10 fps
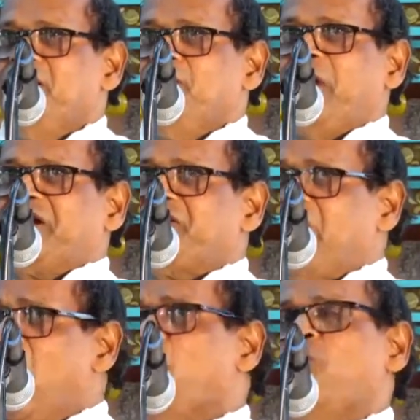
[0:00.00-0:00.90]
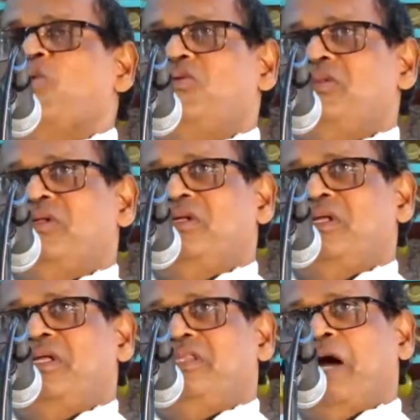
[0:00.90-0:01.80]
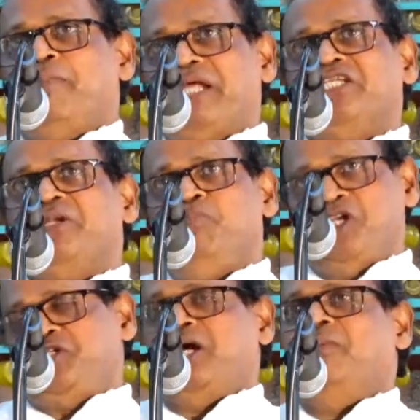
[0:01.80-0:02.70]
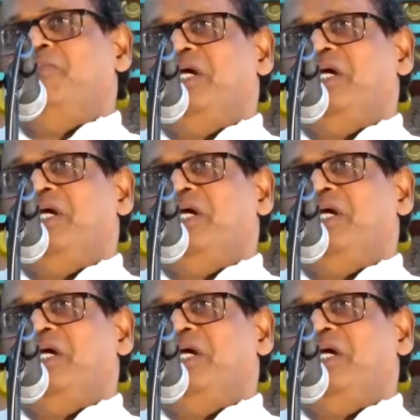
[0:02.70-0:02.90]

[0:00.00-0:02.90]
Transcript: But now, the present bishop